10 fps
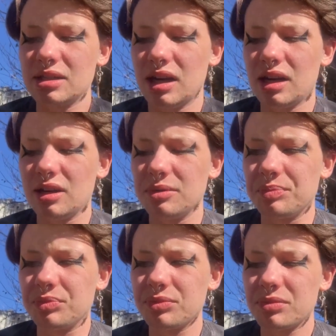
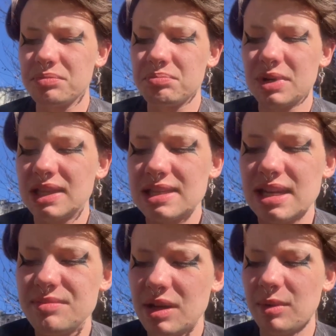um, but at the
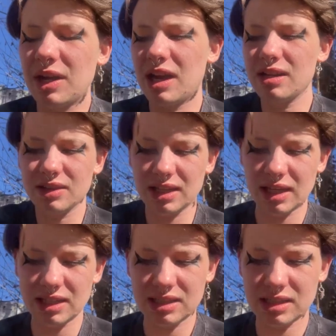same time, I kind of
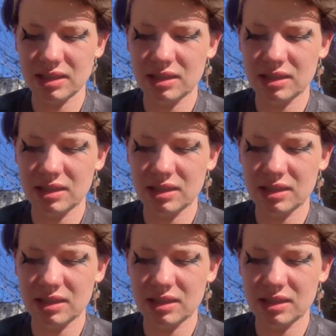liked,